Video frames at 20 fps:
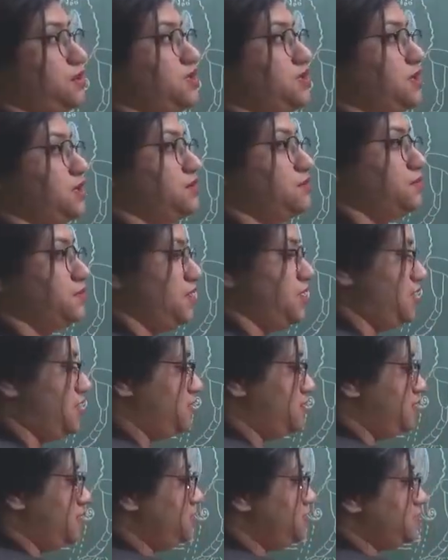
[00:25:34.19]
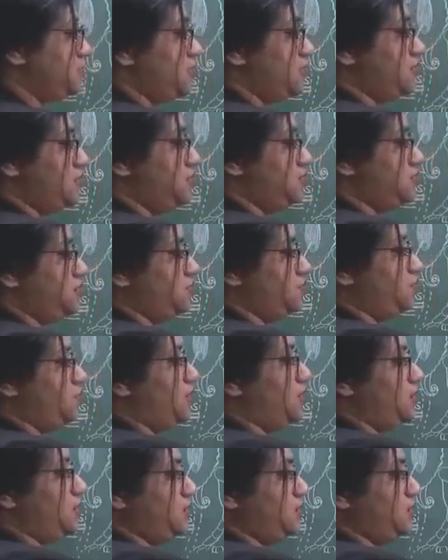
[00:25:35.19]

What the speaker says: worker bee in this condition,